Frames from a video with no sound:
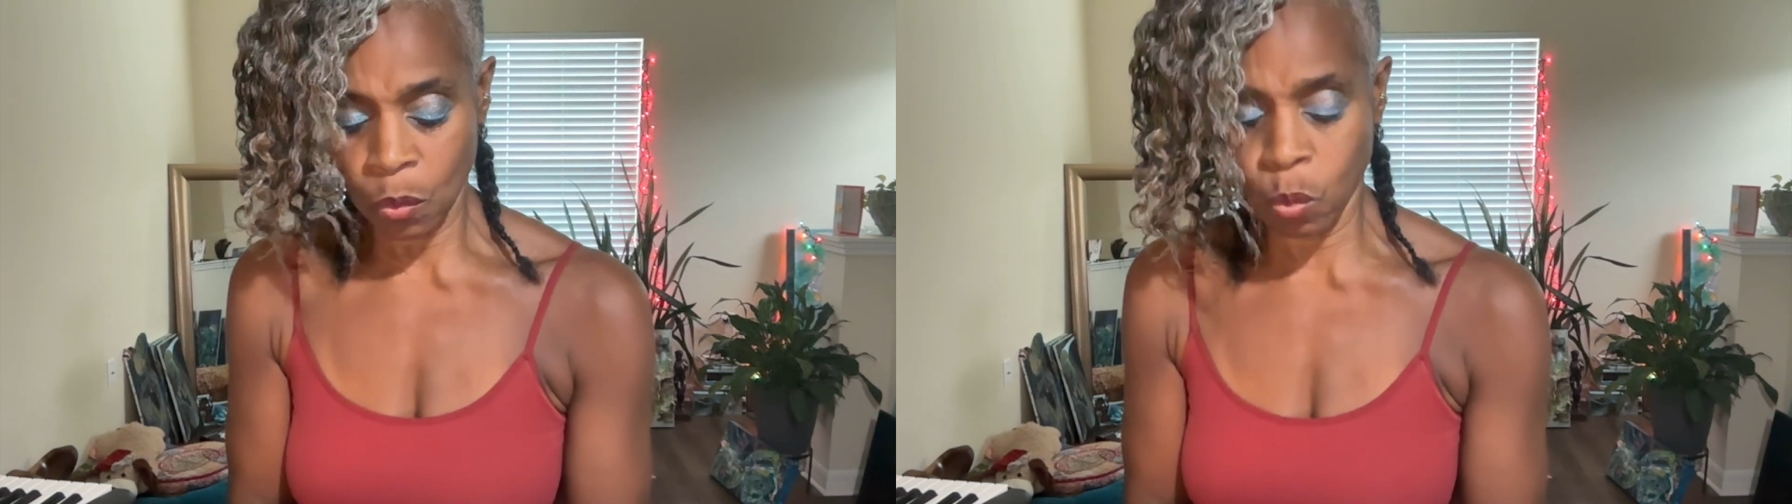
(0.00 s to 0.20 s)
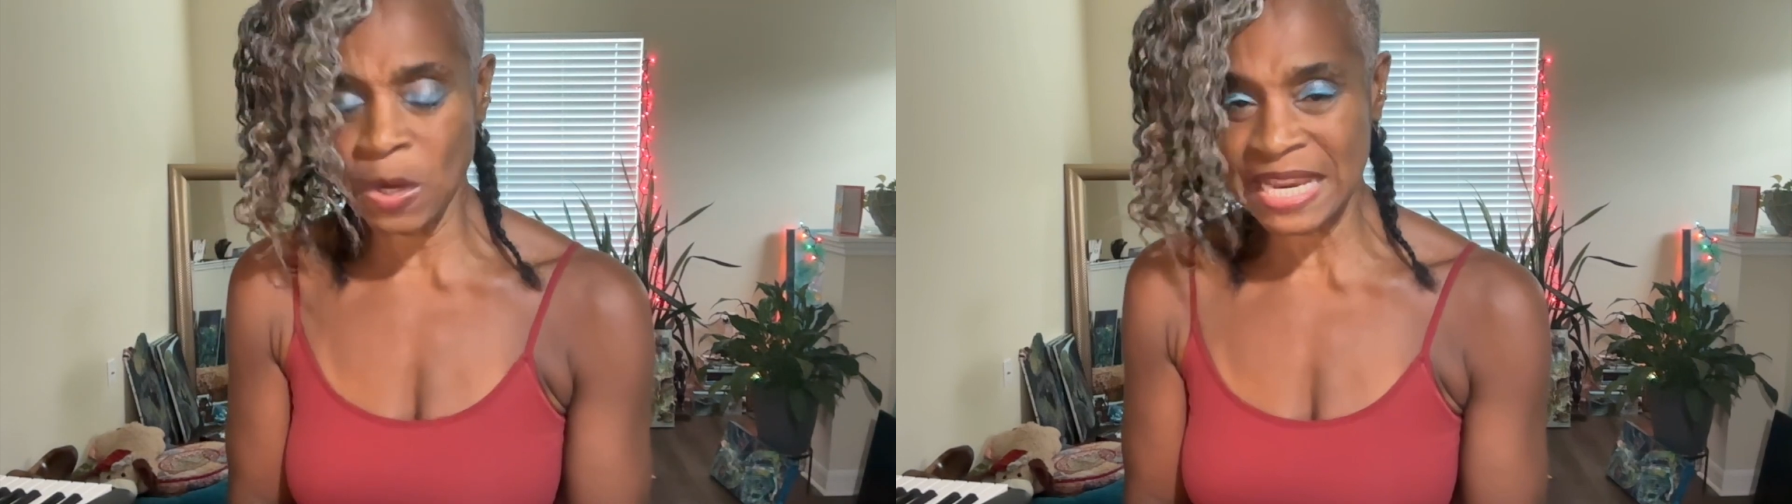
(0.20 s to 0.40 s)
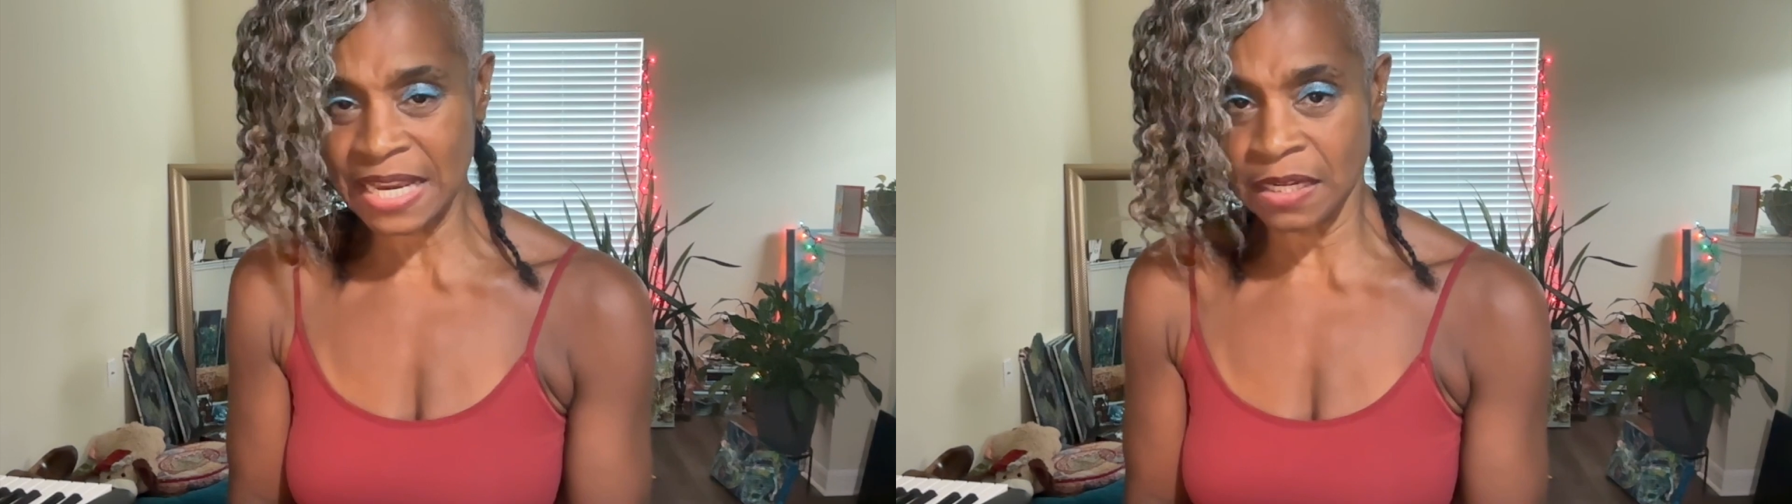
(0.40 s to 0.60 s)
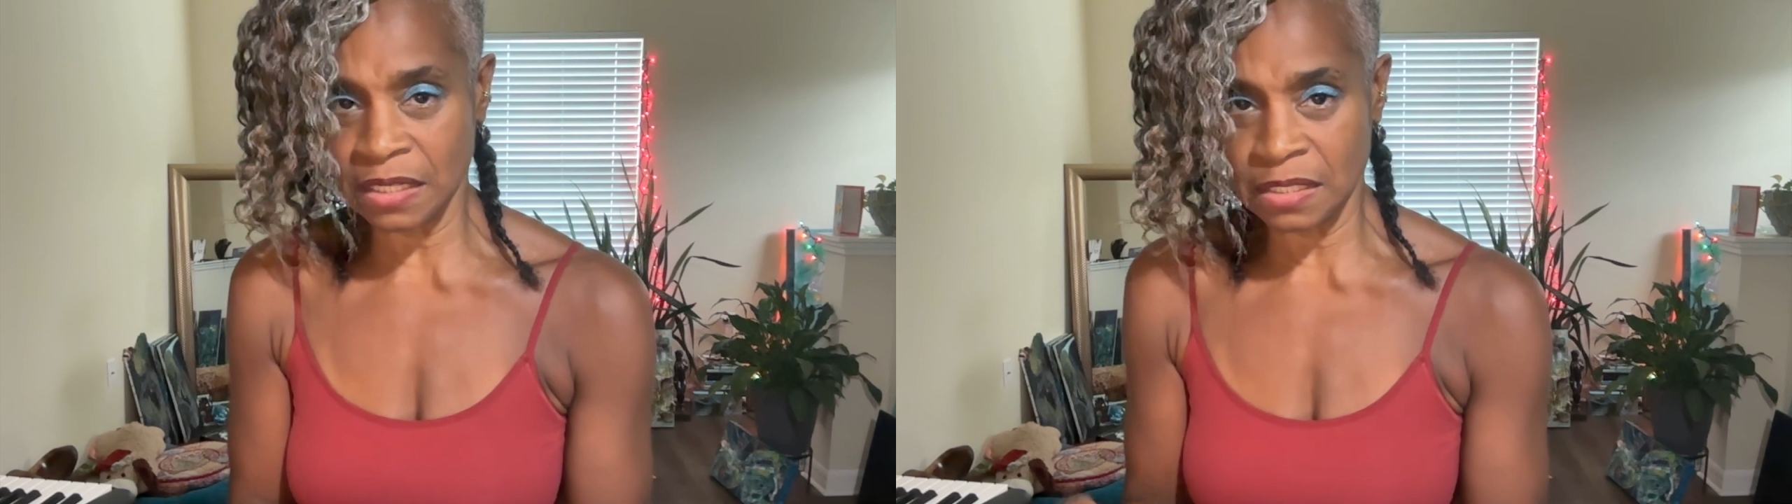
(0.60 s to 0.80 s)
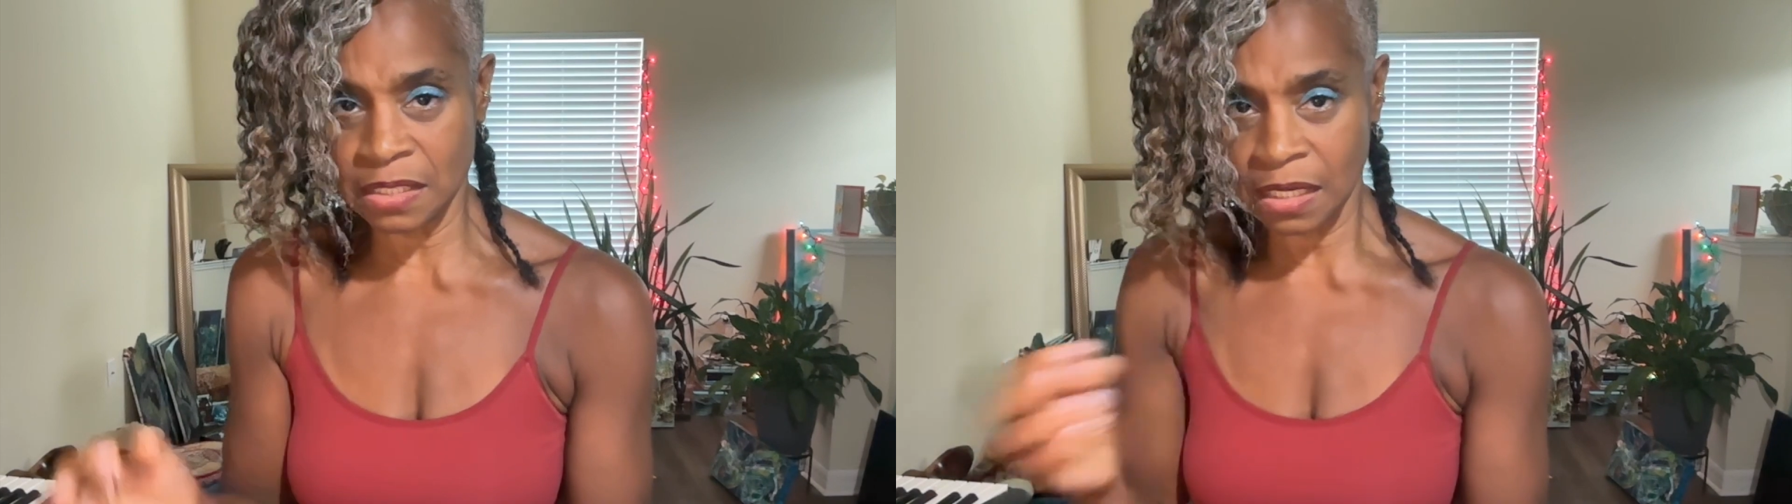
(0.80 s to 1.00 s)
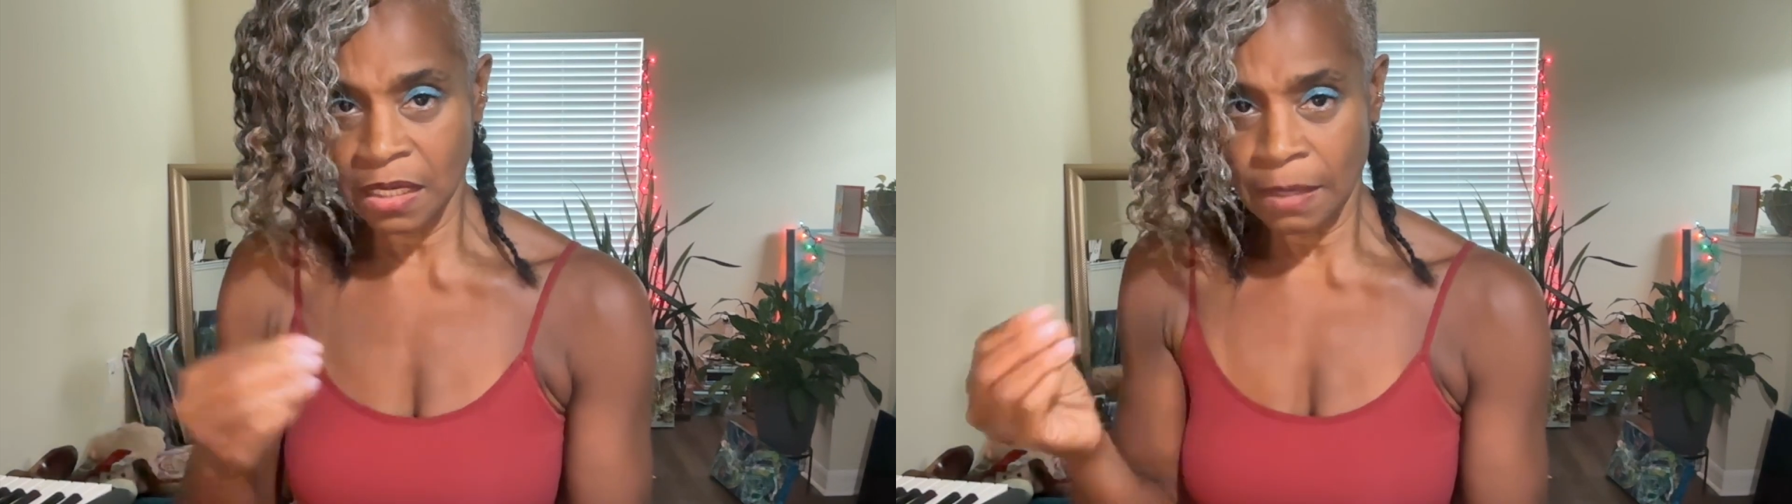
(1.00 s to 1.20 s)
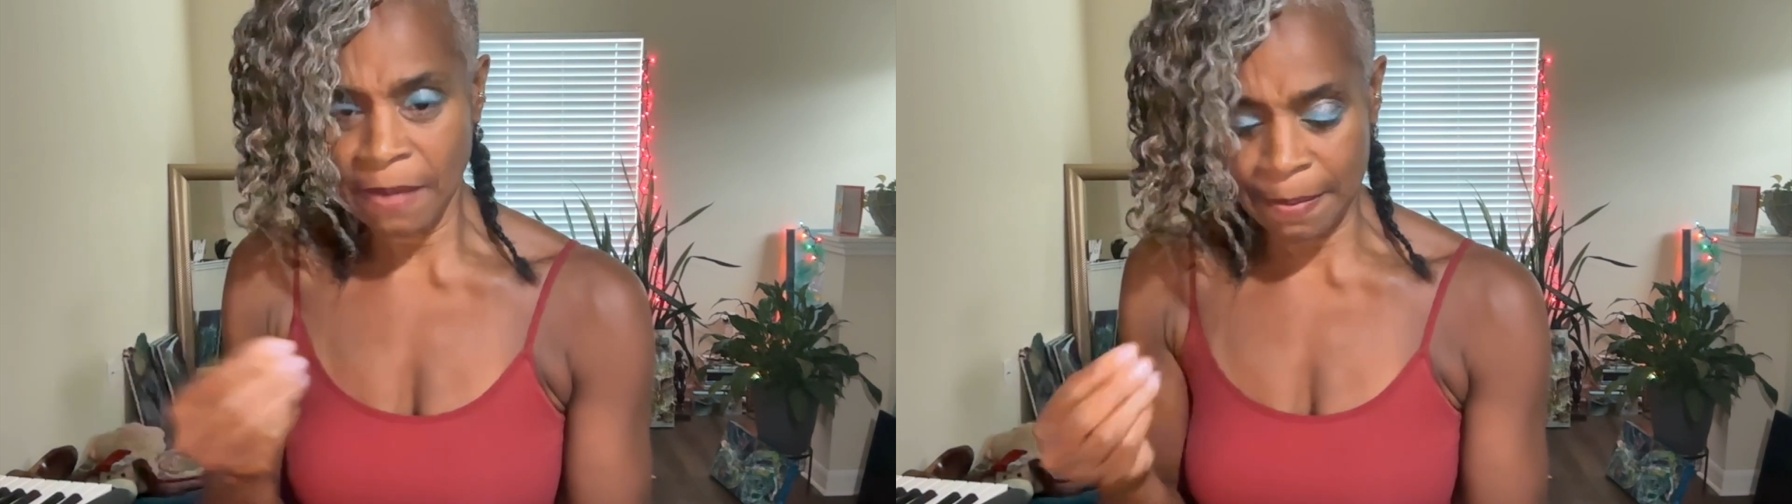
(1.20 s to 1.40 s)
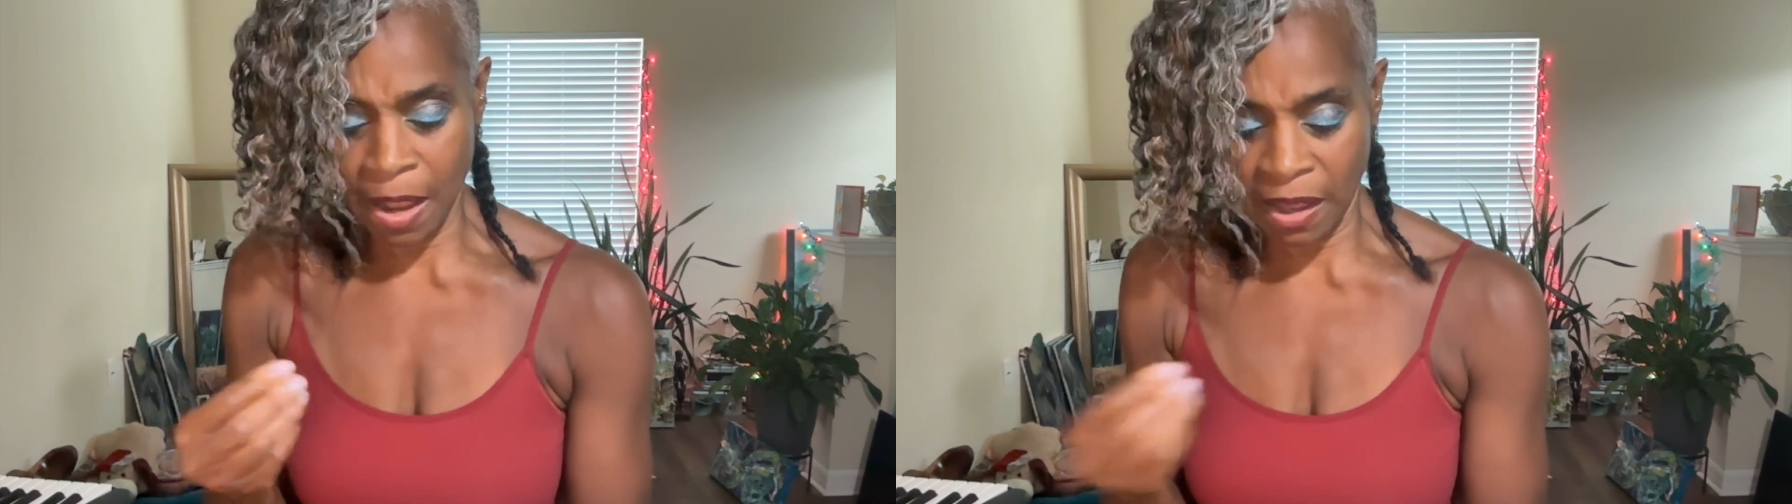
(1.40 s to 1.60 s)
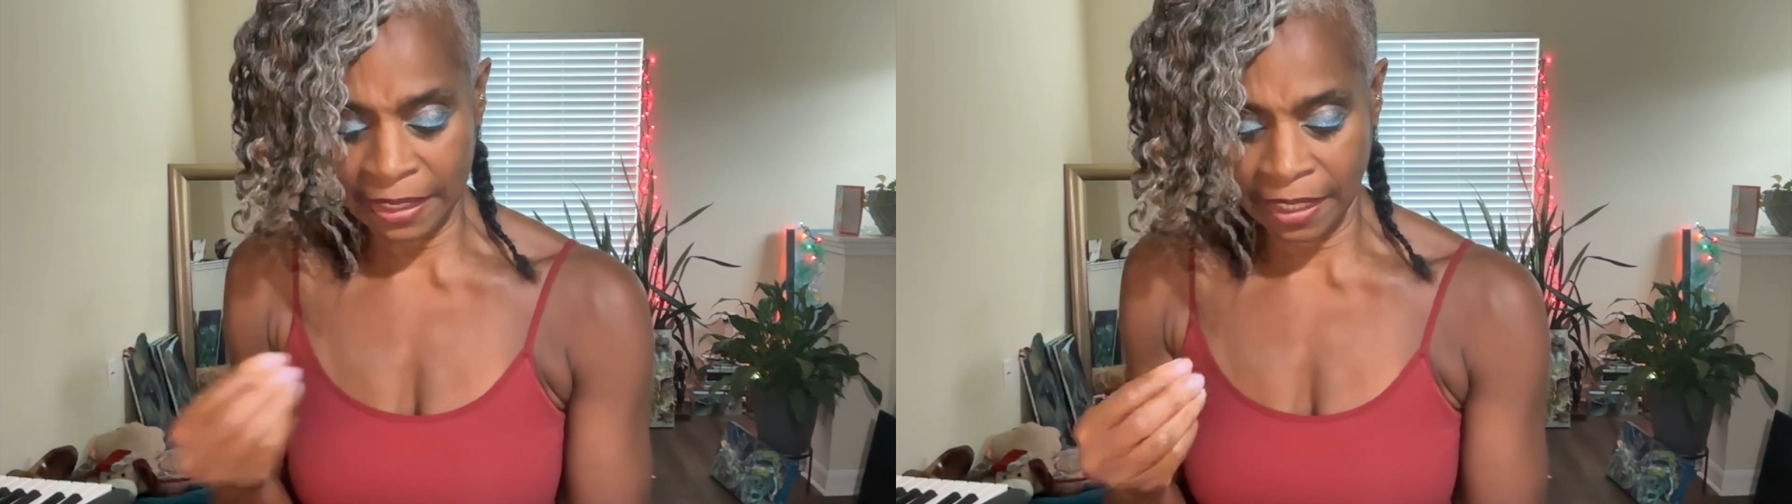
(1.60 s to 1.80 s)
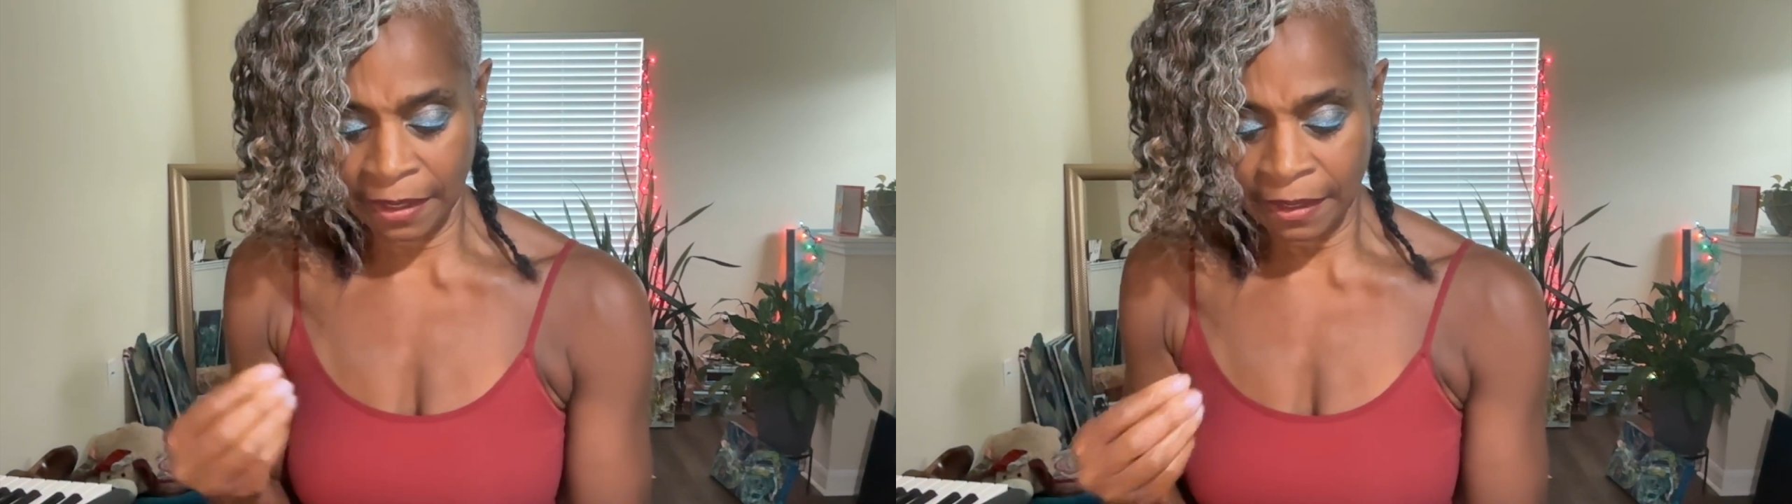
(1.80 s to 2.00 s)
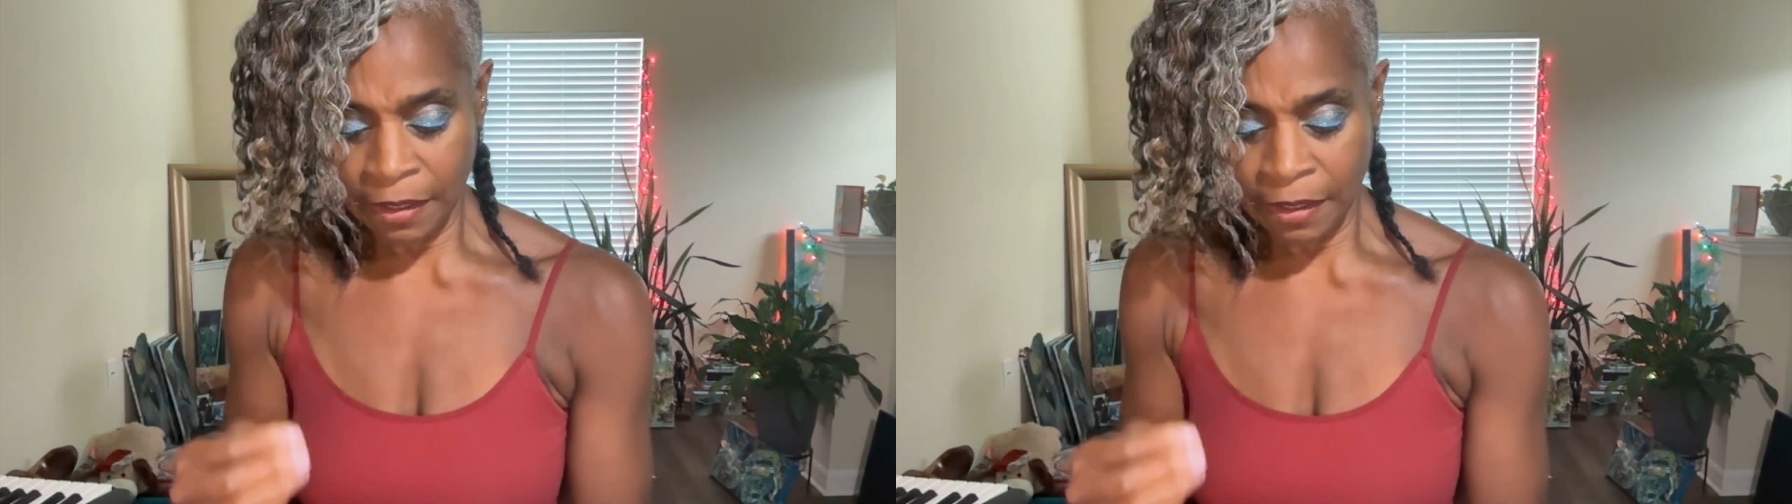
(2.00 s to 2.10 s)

weakened my body.